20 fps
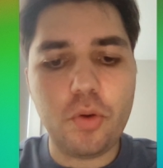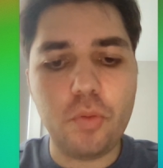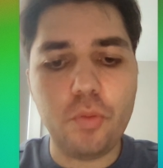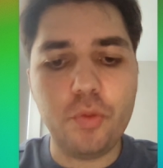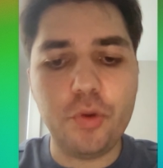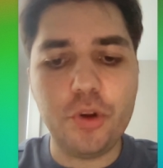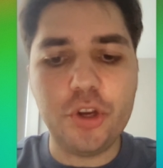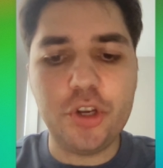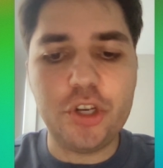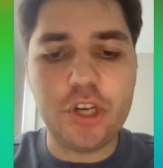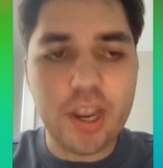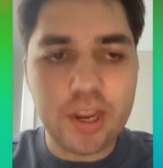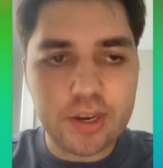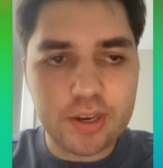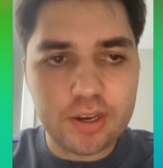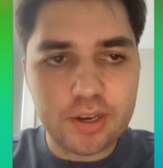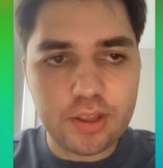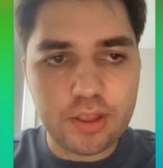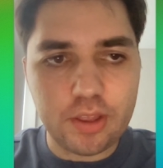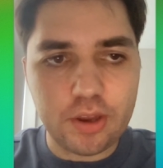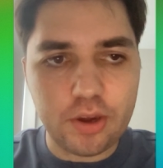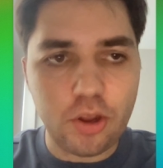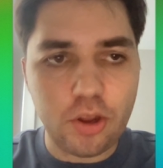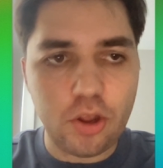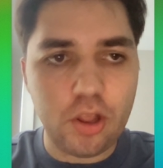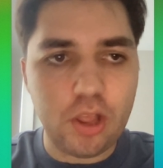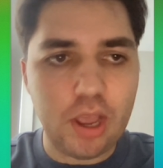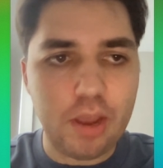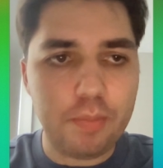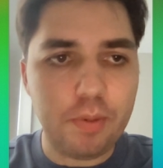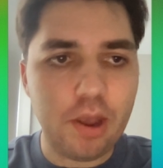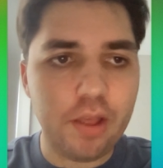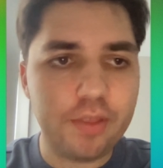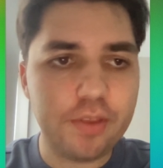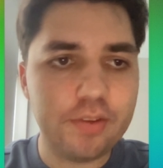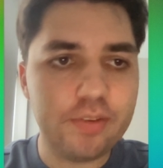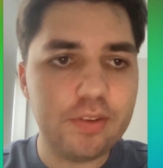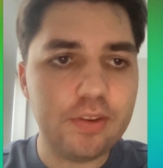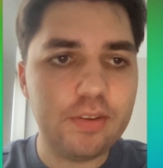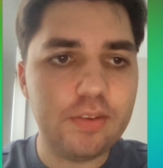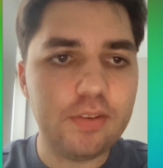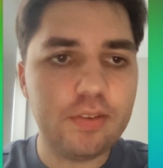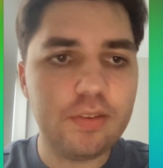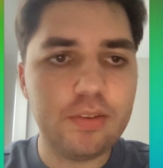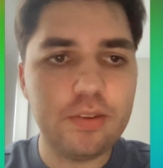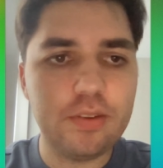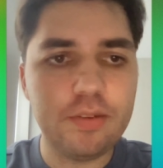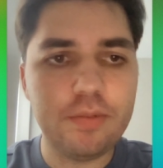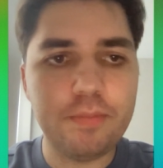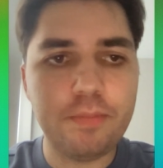reject the null hypothesis.